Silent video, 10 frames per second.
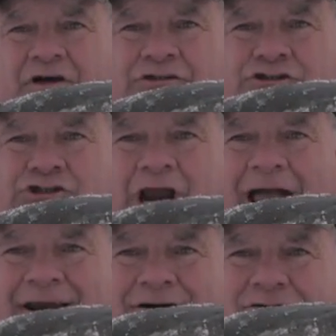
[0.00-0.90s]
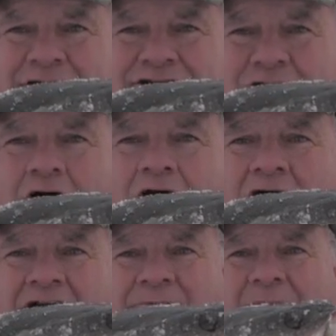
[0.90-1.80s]
This channel is
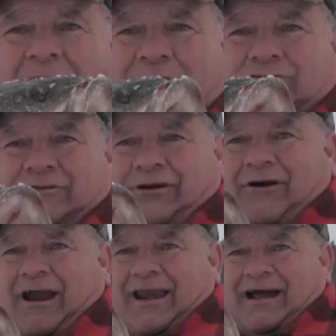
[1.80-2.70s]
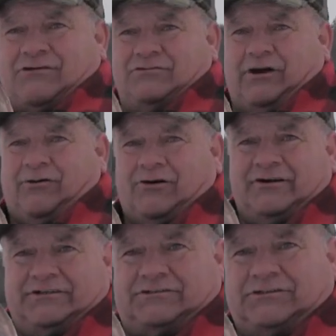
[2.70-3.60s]
all about the great
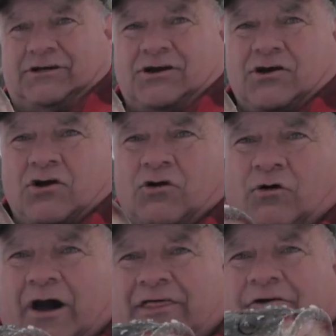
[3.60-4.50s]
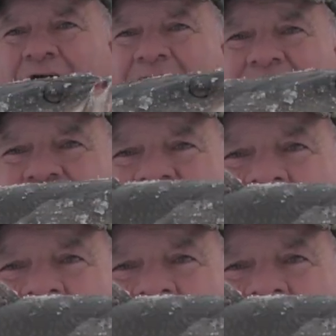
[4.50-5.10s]
outdoors. Whether it is